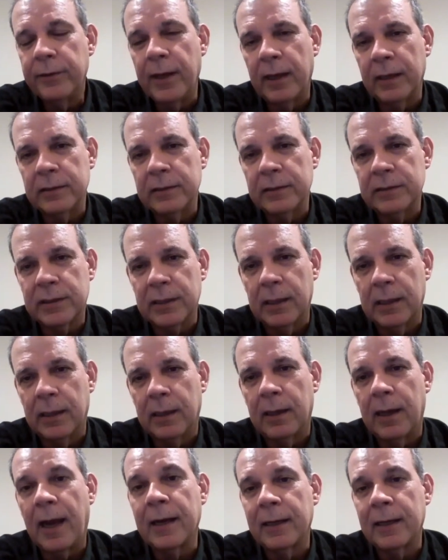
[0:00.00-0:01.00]
That's
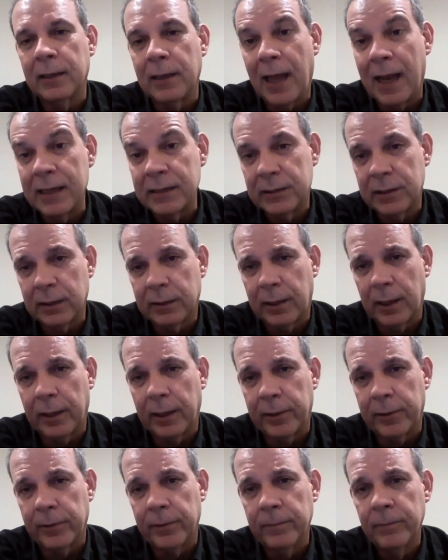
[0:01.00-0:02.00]
an ELISA
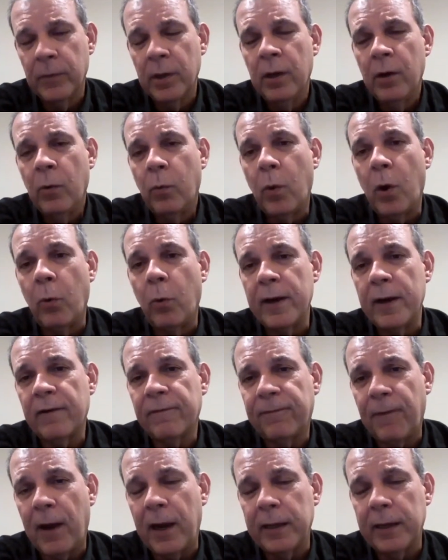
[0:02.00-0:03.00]
titer. What we are
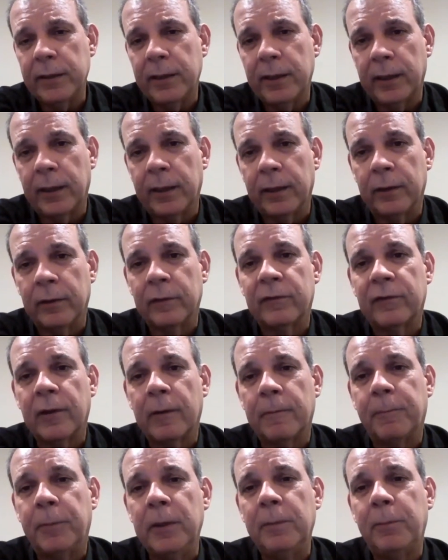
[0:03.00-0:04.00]
finding is
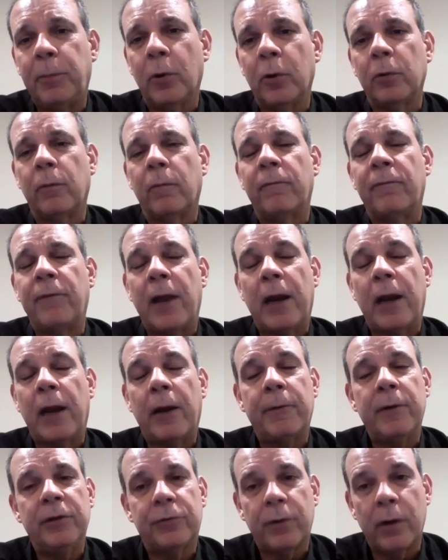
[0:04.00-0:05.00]
that people
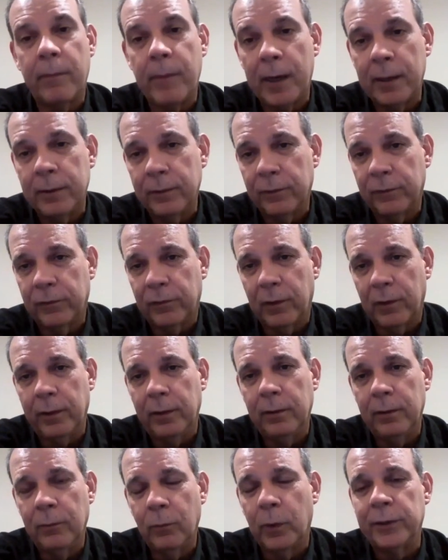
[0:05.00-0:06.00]
vary
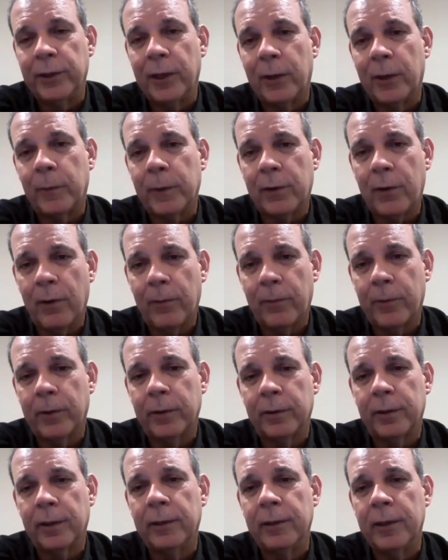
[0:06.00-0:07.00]
tremendously when they
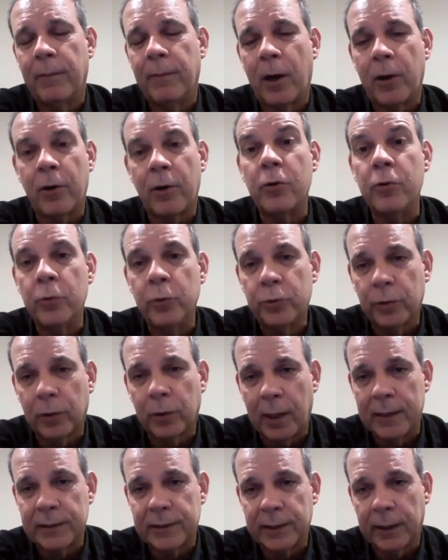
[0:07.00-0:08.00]
recovered in the amount of
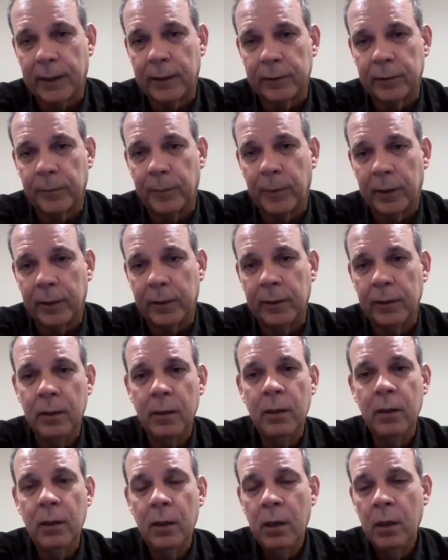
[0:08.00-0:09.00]
neutralizing antibody.
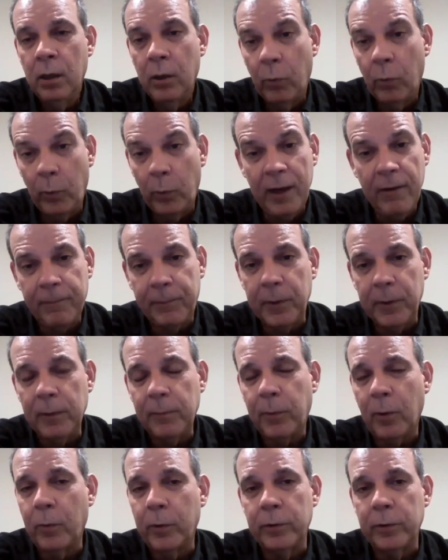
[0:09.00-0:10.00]
We have
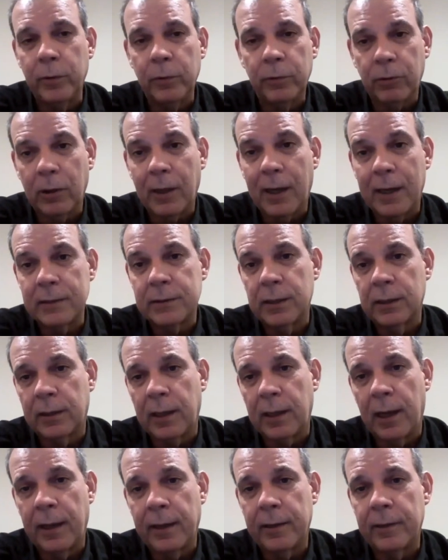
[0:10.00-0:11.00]
people with neutralizing
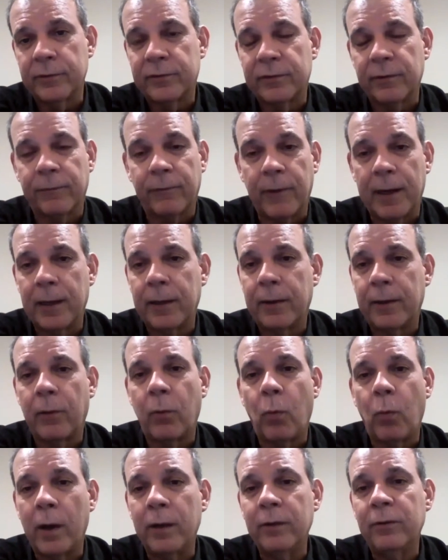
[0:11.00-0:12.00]
titers of greater
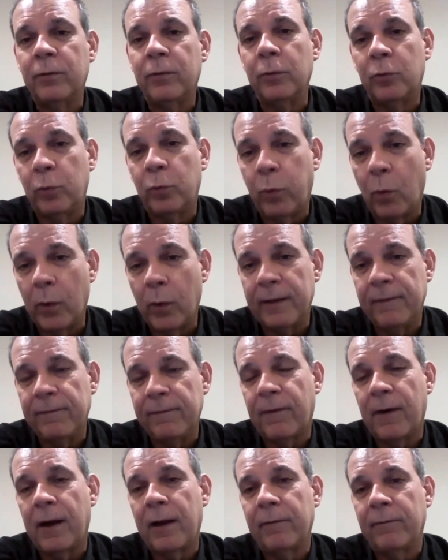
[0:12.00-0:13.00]
than 1 to
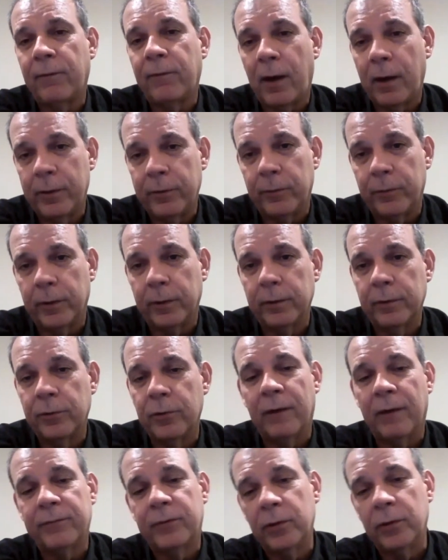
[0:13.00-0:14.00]
2,500.
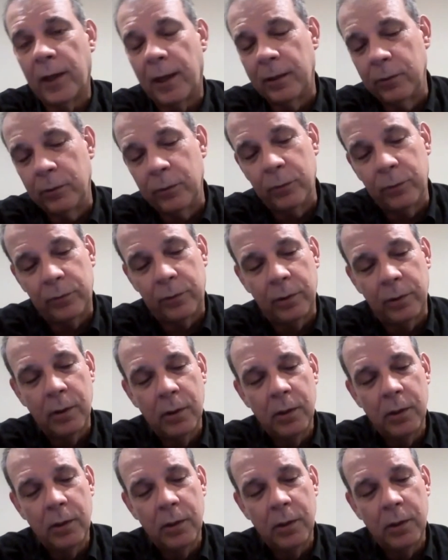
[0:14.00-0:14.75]
You have to dilute